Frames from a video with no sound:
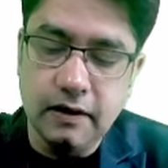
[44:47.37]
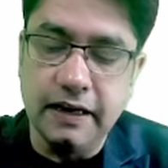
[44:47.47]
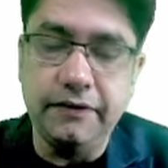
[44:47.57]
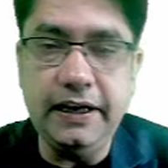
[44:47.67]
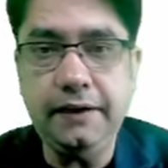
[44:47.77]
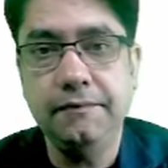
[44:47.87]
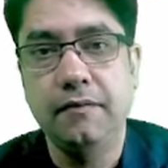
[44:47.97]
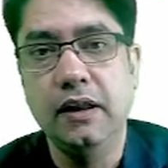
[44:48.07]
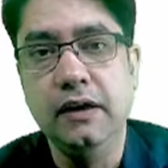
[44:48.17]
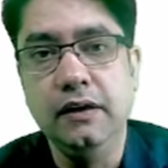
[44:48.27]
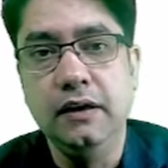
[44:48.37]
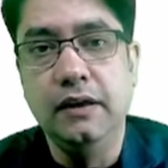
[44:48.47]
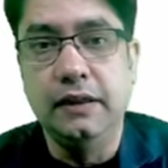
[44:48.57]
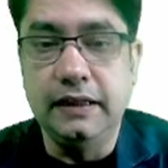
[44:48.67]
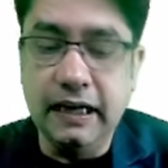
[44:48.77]
Agreed?
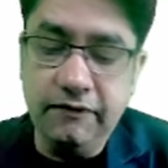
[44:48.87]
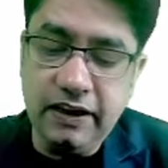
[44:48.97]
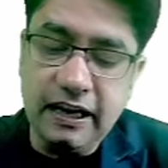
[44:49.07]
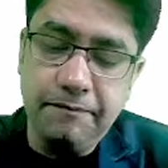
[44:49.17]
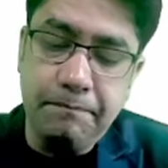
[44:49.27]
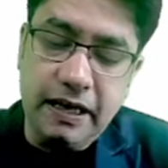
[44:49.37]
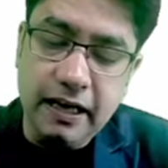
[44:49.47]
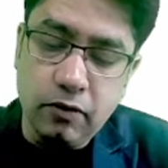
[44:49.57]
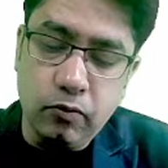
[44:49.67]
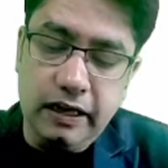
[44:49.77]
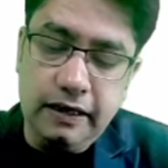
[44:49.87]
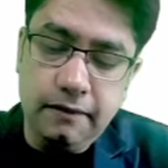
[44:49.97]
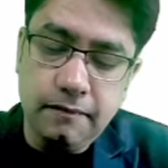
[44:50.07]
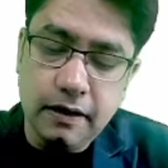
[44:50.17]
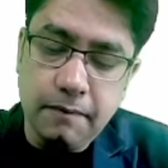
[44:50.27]
Then we have bedaquiline.